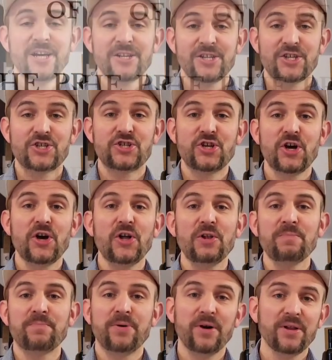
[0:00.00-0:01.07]
The
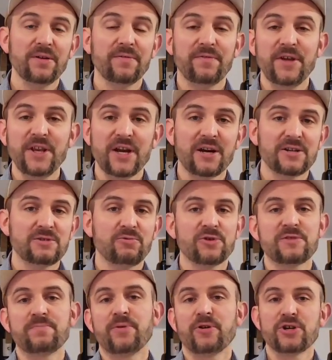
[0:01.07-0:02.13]
Tolpuddle Vineyards
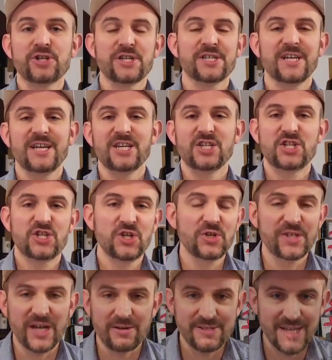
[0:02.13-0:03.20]
was purchased in
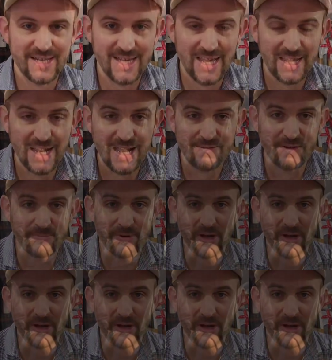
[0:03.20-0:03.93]
2011